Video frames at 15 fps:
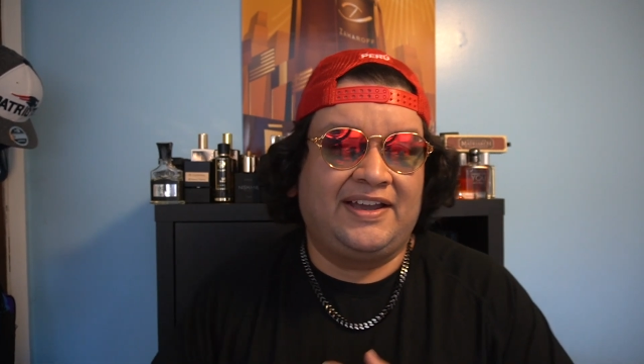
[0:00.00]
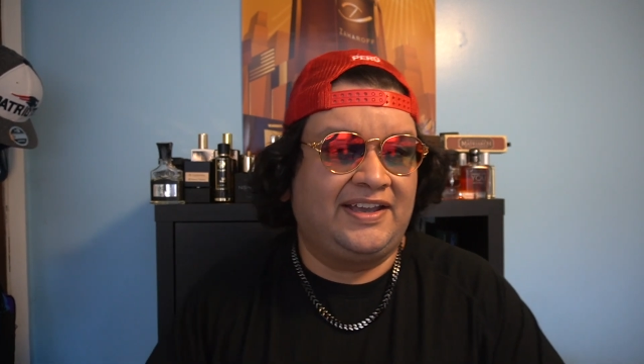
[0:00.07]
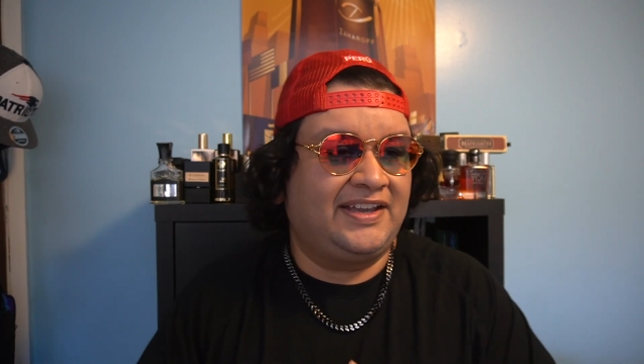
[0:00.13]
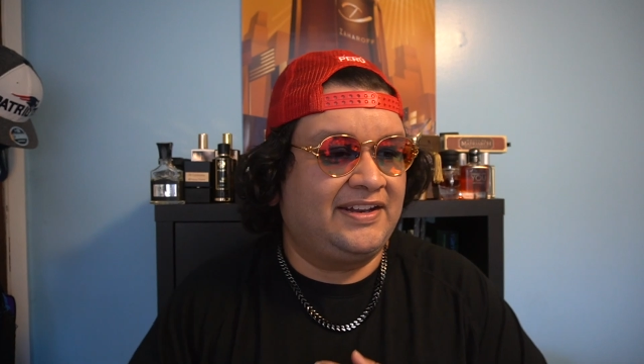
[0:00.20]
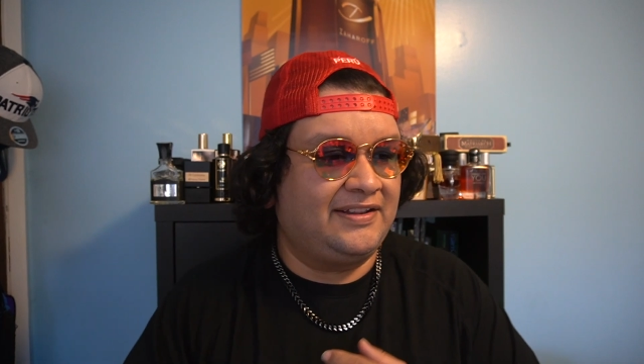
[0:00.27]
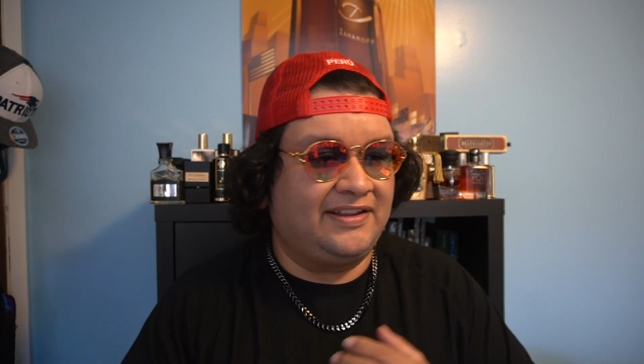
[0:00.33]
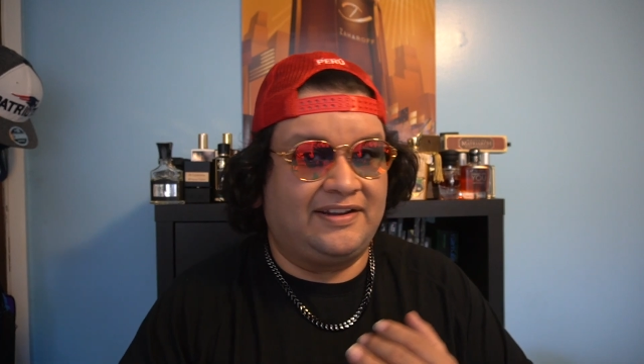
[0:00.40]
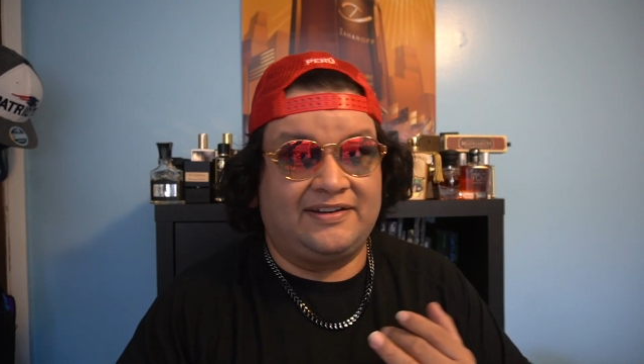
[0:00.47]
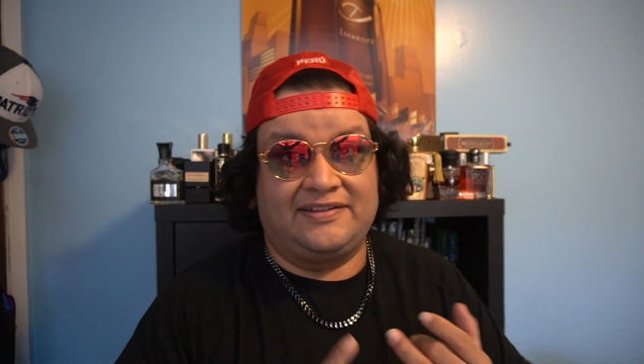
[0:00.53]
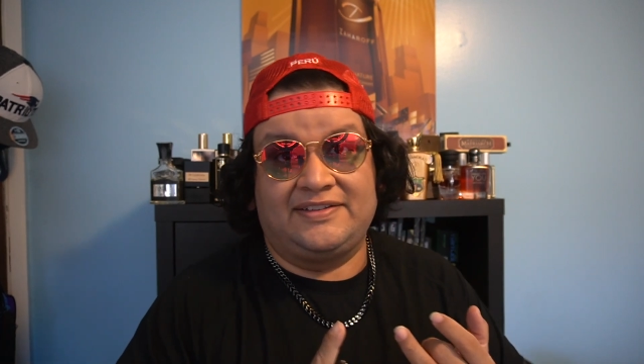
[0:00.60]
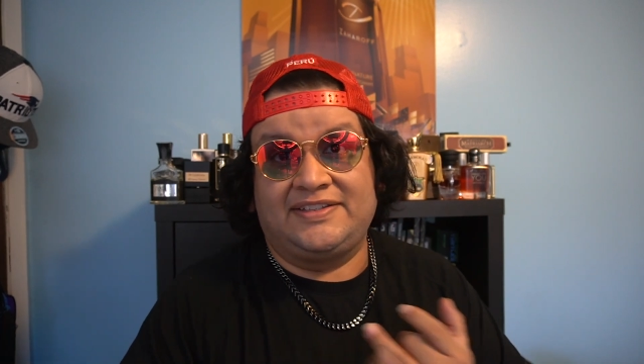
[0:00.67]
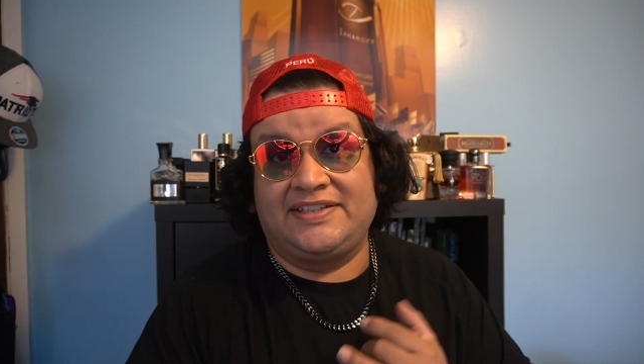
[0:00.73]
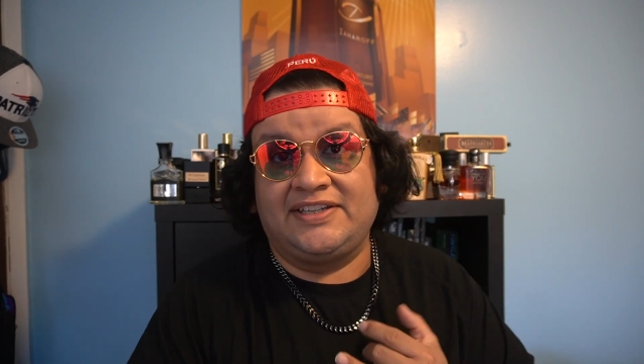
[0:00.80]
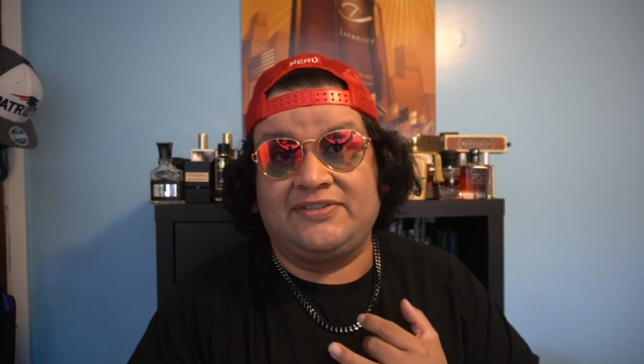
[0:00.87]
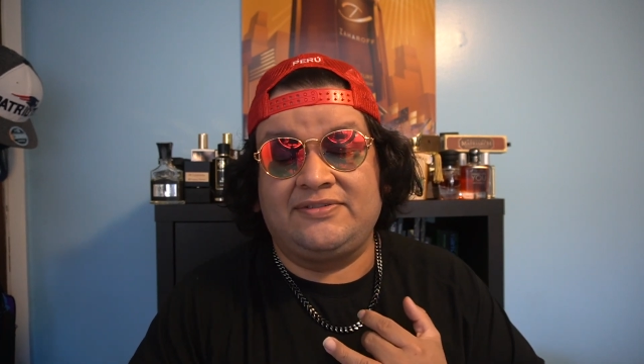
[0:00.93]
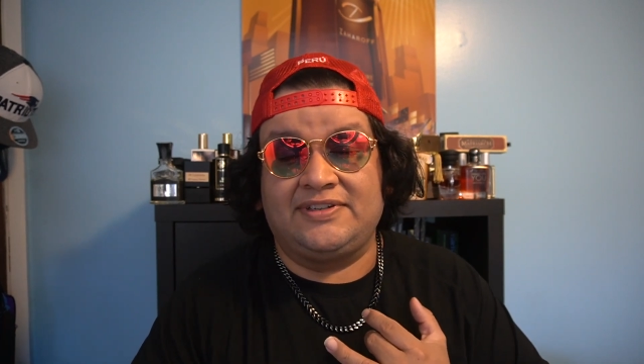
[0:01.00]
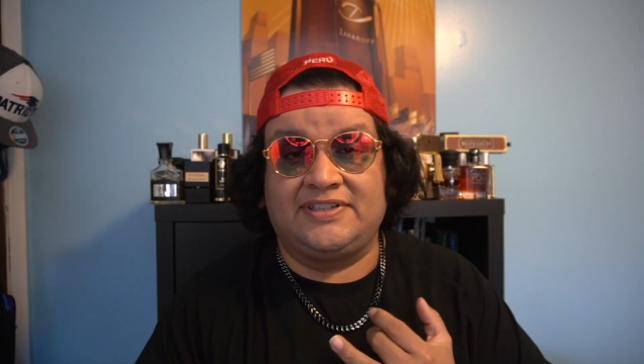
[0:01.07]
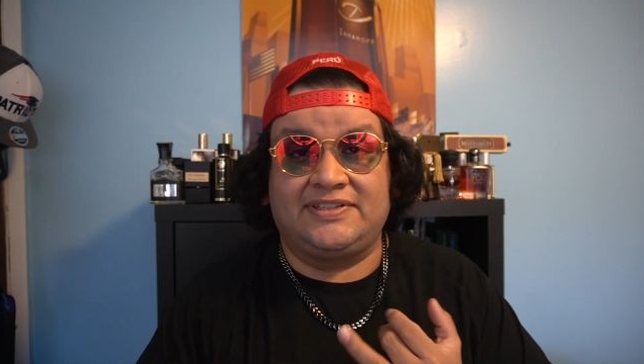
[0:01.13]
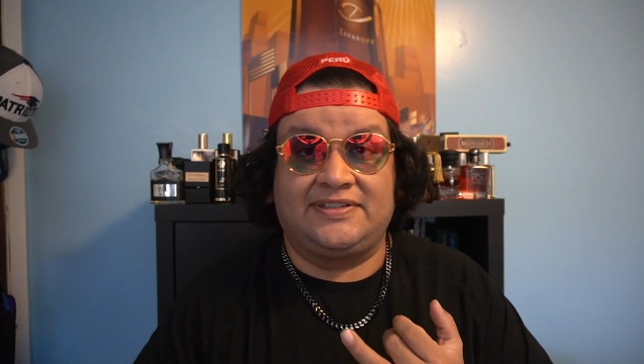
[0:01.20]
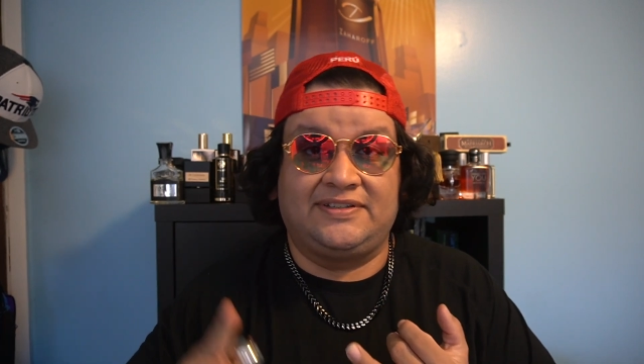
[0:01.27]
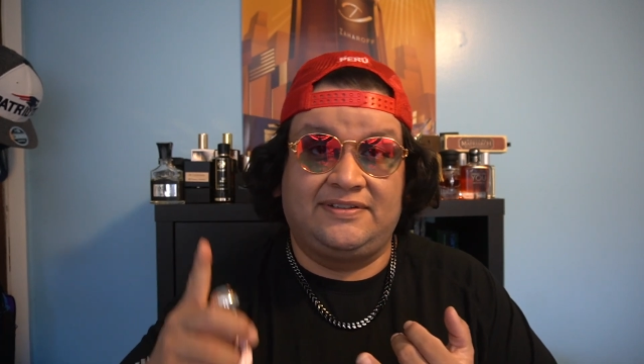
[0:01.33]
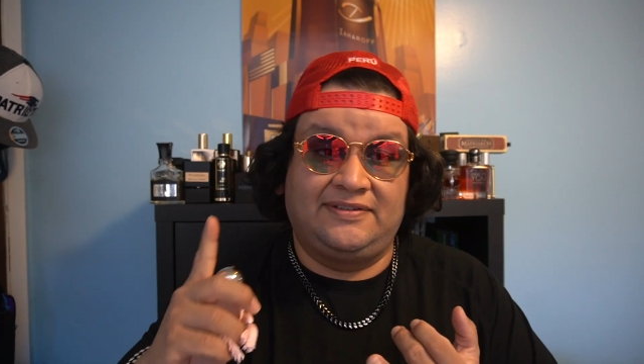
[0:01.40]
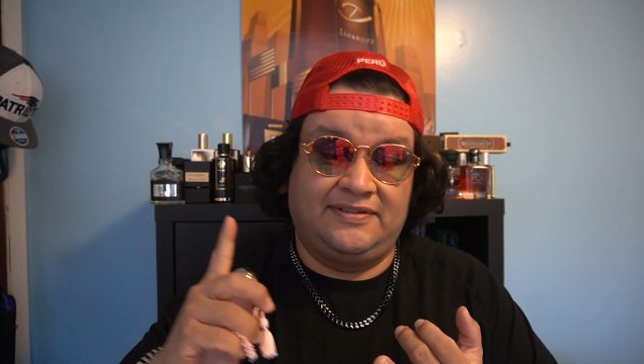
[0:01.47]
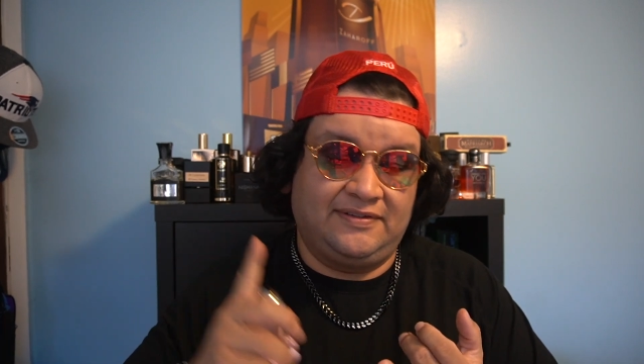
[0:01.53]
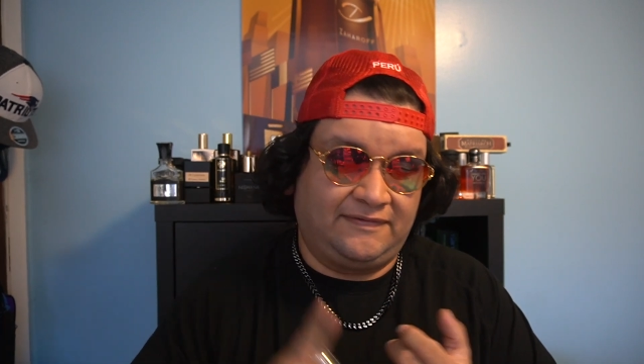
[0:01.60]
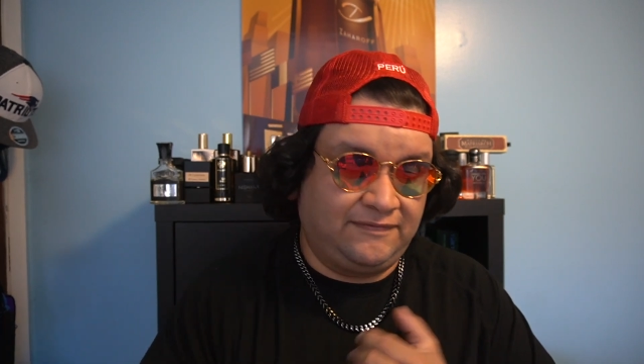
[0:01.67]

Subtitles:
I get a lot of the citrus, the